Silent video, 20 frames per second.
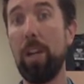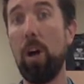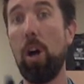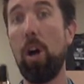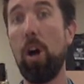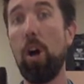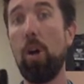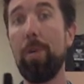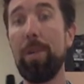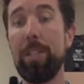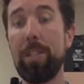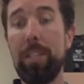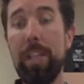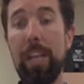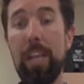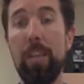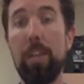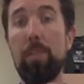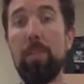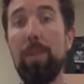Always
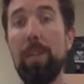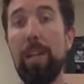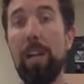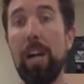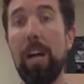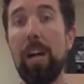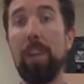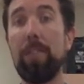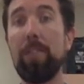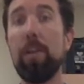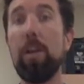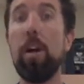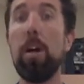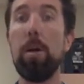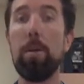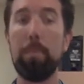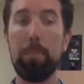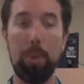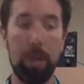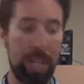take your reed off,
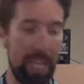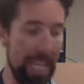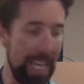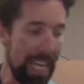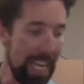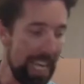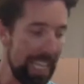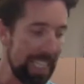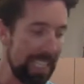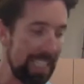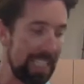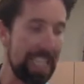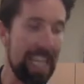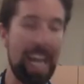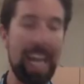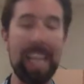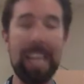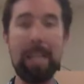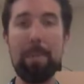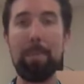put it
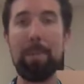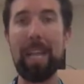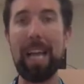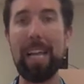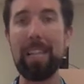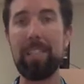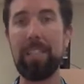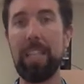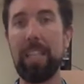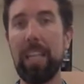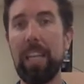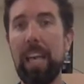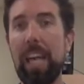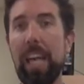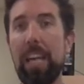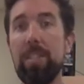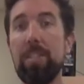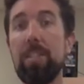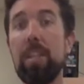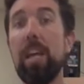inside the plastic
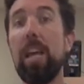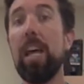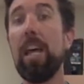case.